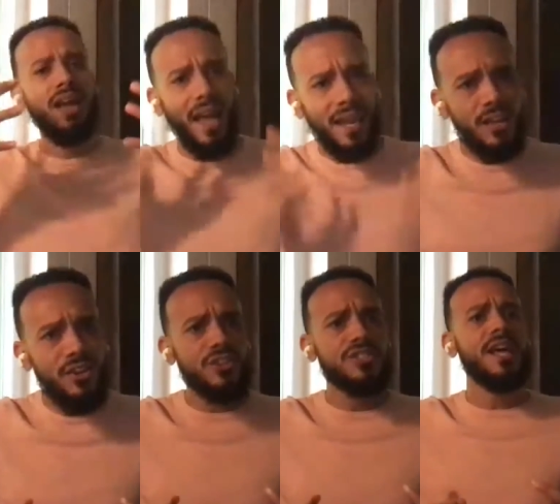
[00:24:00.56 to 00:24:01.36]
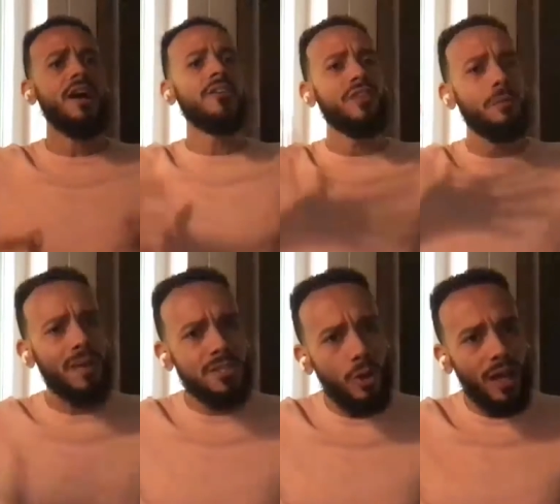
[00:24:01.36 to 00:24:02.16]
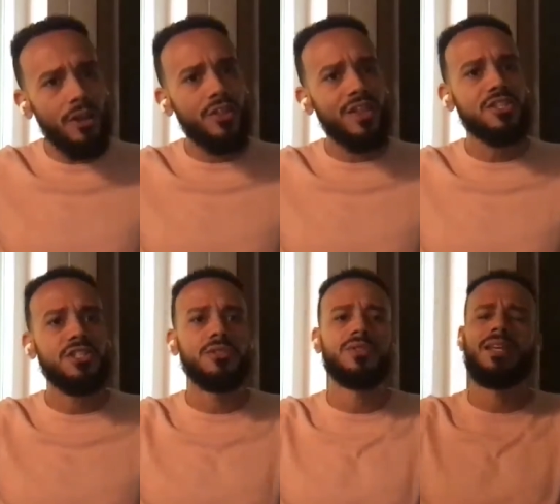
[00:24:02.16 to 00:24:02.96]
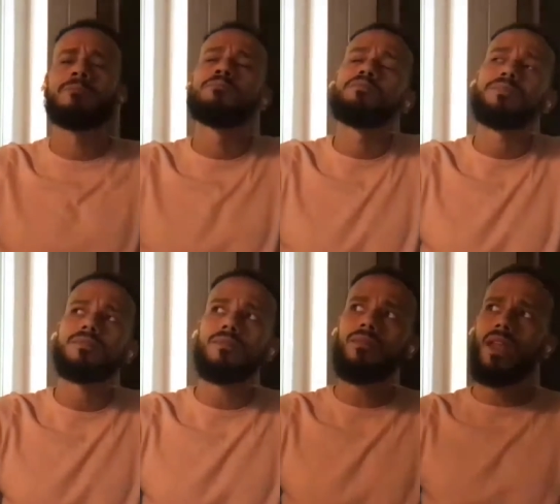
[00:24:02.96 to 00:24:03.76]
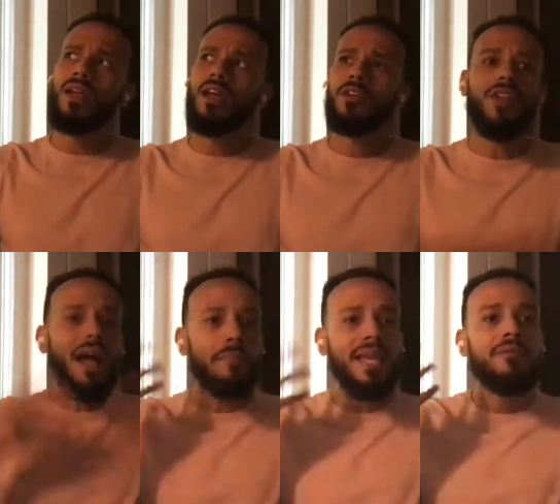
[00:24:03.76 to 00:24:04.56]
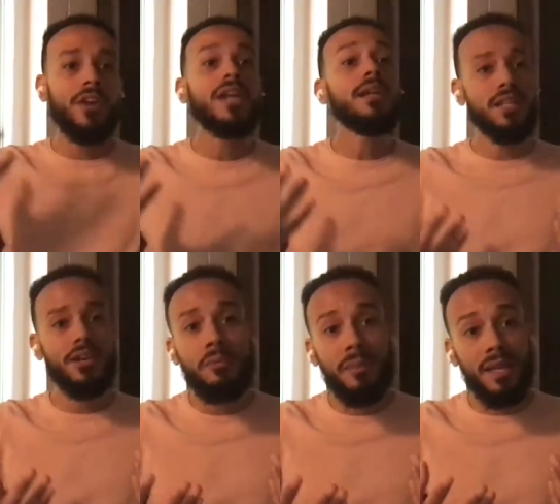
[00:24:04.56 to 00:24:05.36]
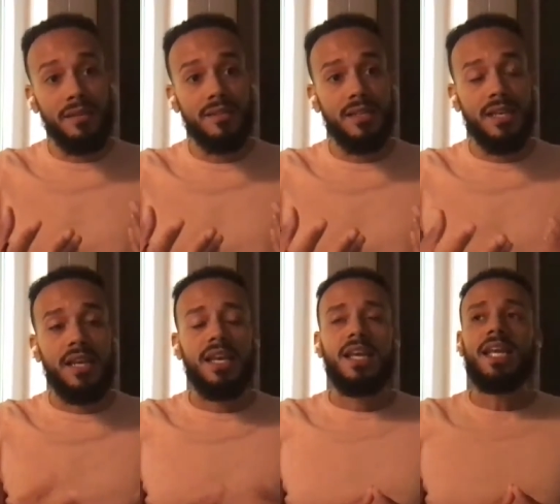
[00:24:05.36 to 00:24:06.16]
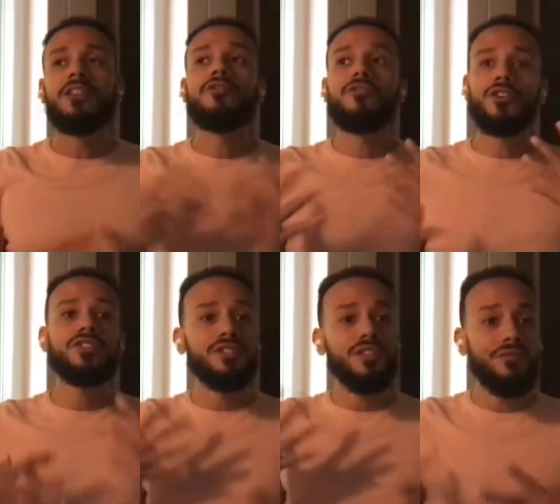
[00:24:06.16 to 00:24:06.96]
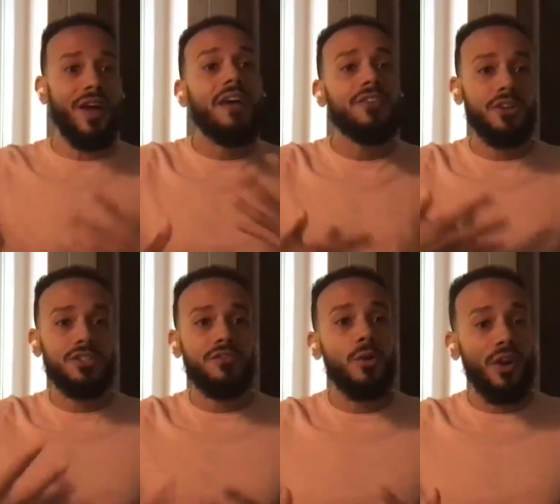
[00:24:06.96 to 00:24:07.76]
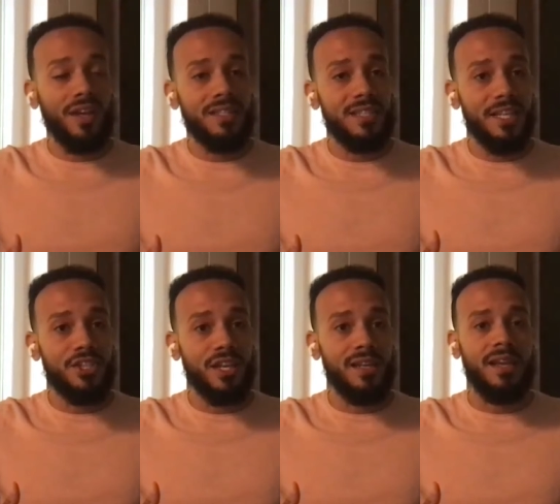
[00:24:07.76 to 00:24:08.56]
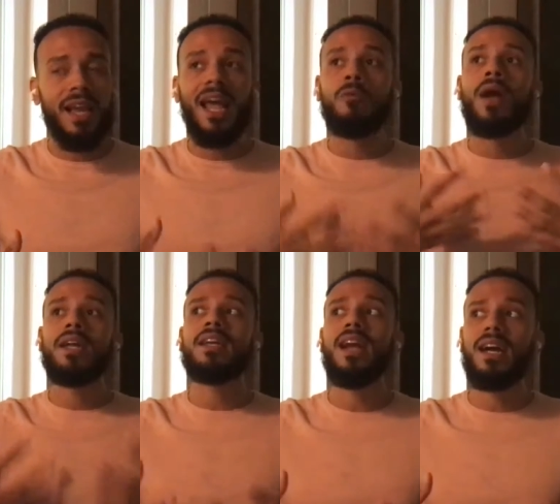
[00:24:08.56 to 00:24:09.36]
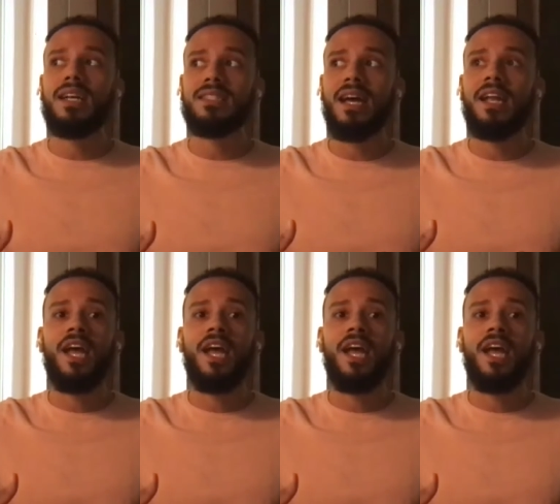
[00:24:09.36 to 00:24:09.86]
and in yourself, and mental health issues. And, that became very clear to me in the first 5 years of the organization. And I recognized that